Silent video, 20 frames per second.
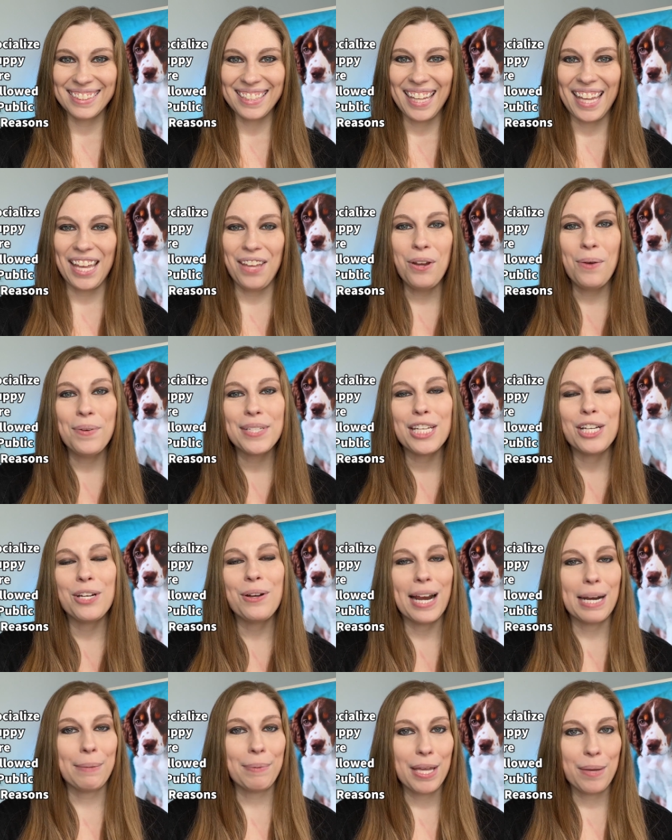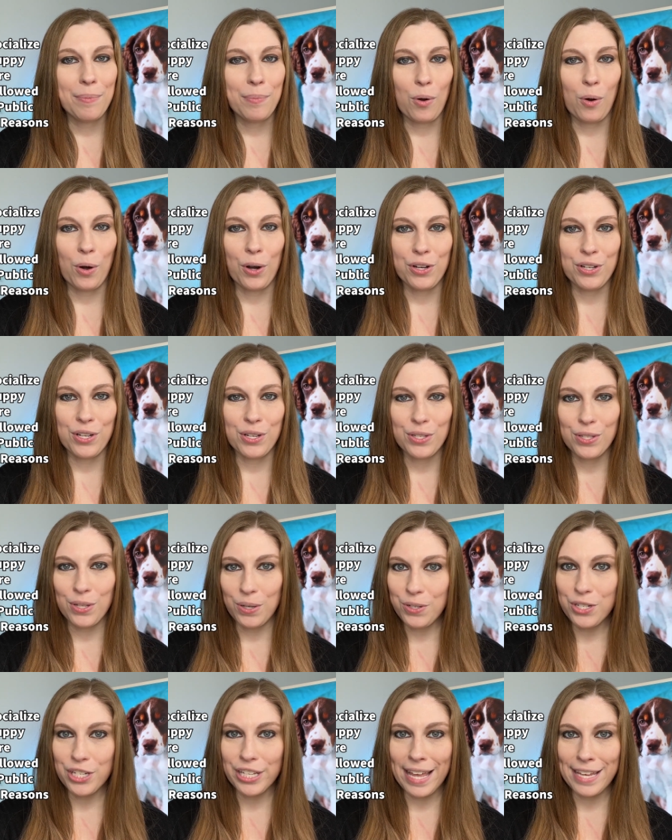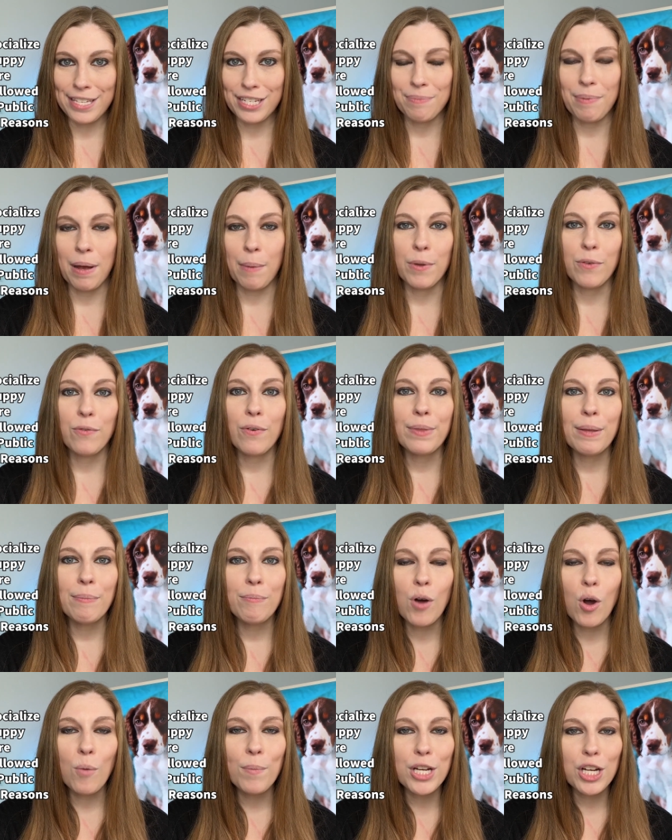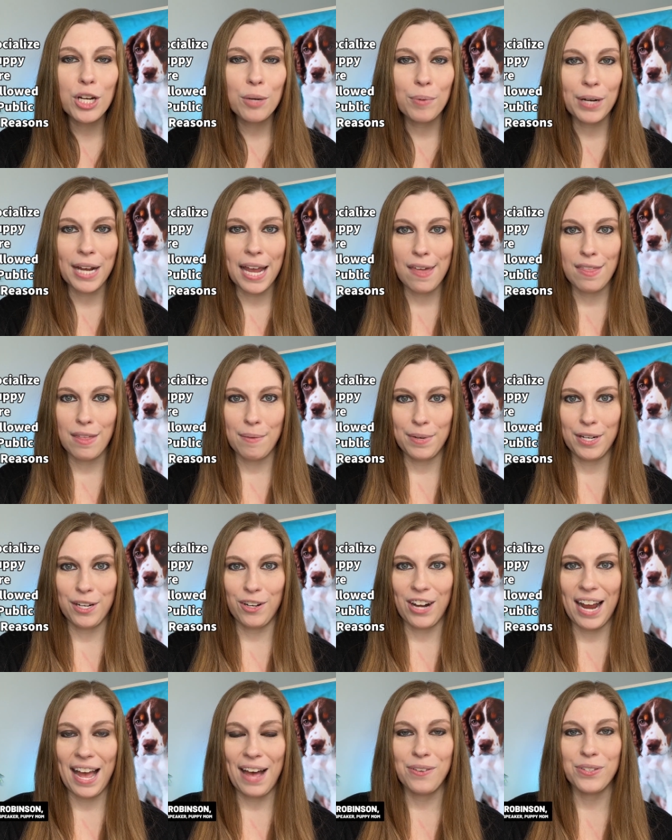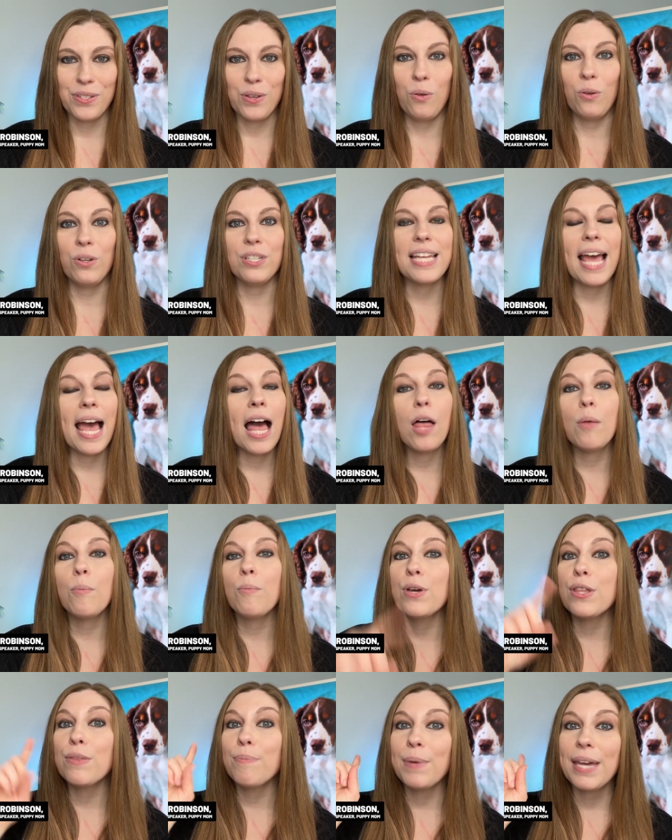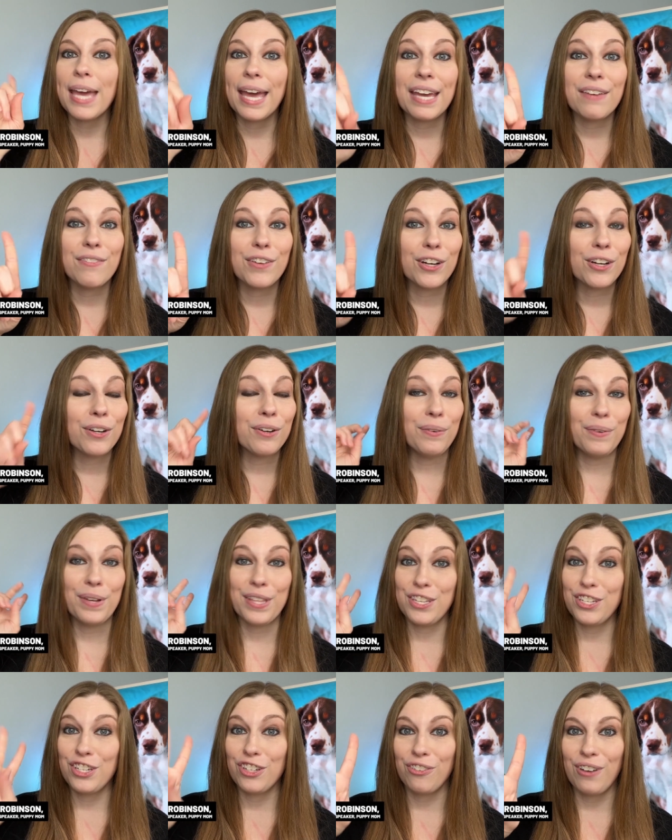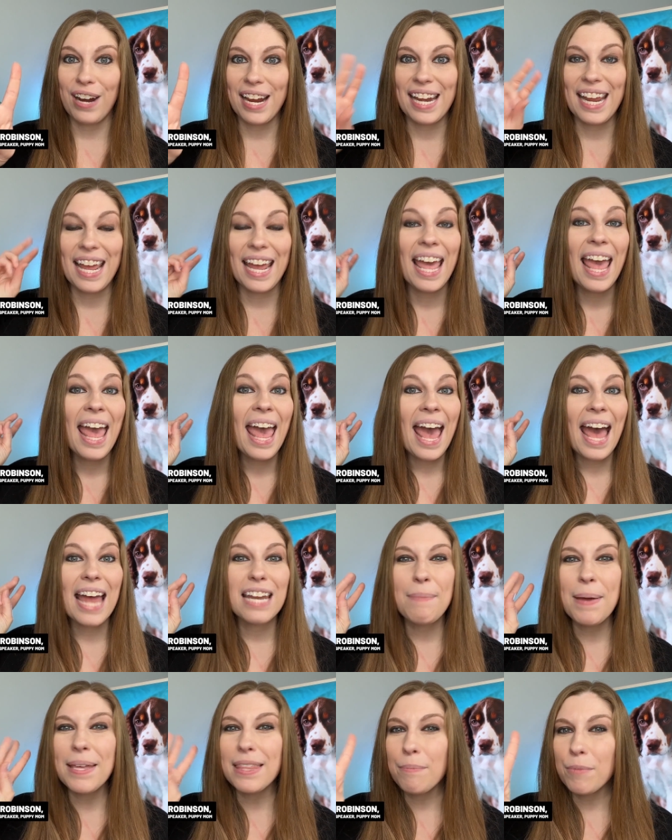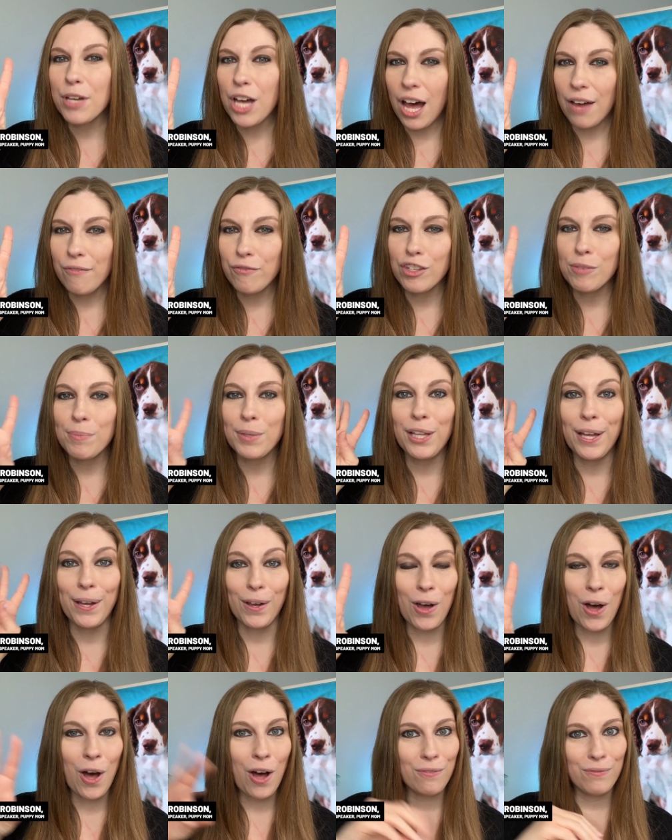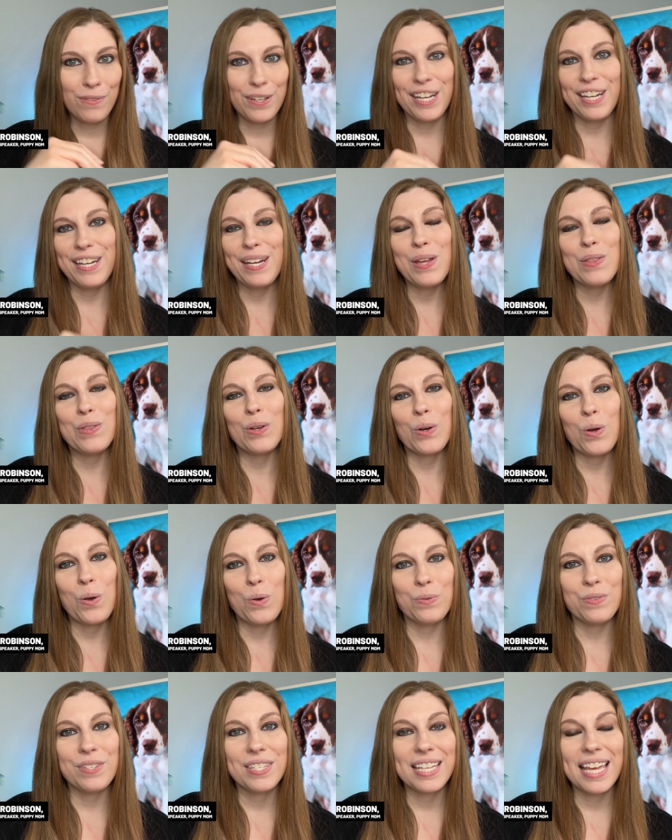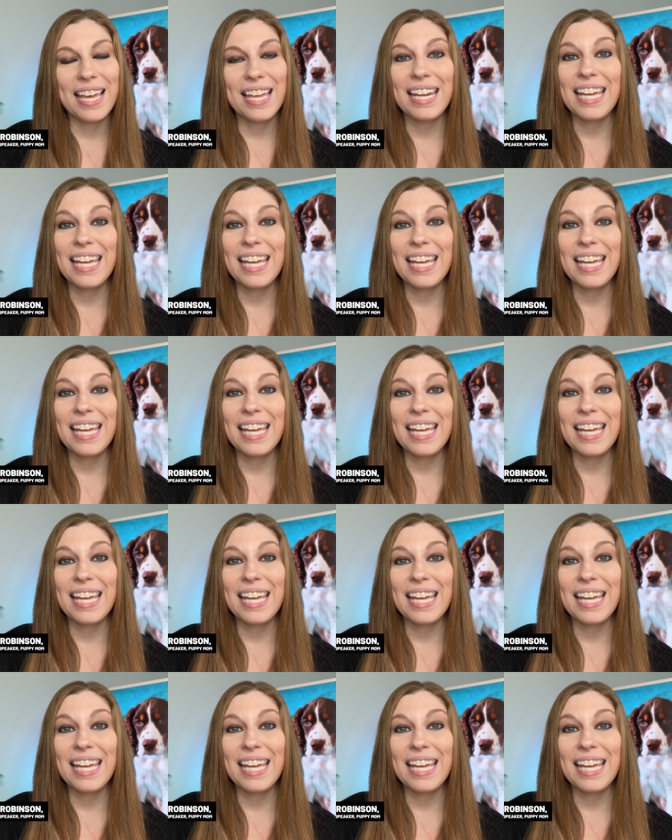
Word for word: You know, it's incredibly important to socialize your puppy from the moment you're bringing them into your household to help with behavior, with training, and to make them comfortable and confident in their own skin